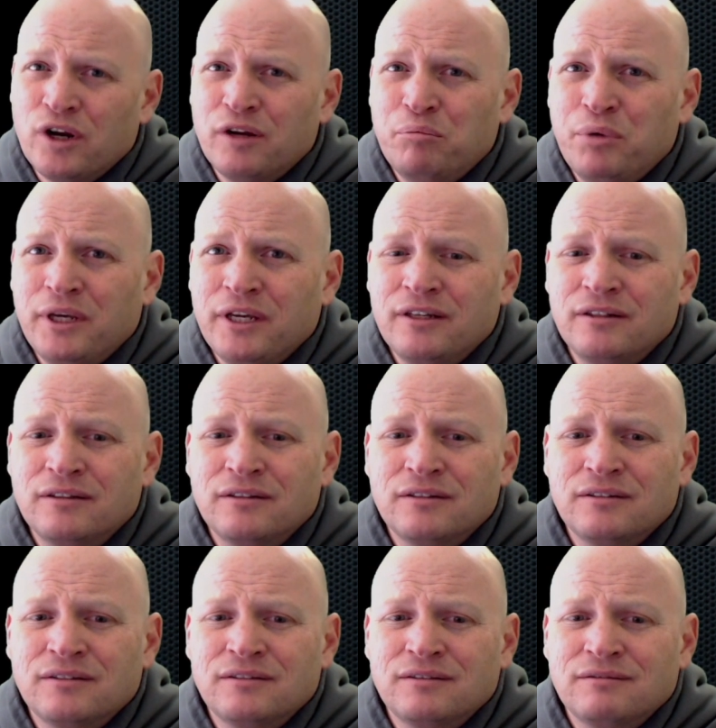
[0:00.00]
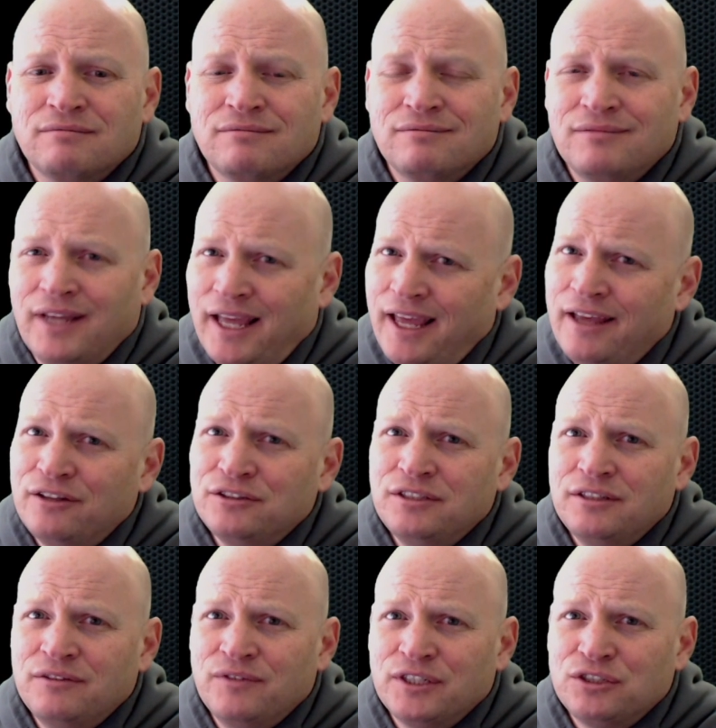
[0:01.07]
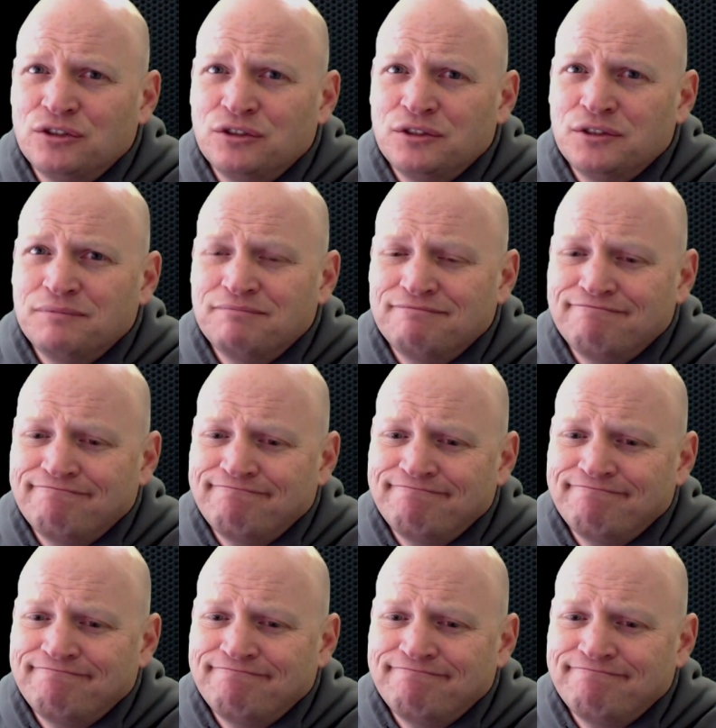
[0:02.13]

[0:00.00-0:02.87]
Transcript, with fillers: We're going to pick Hail to the Victors.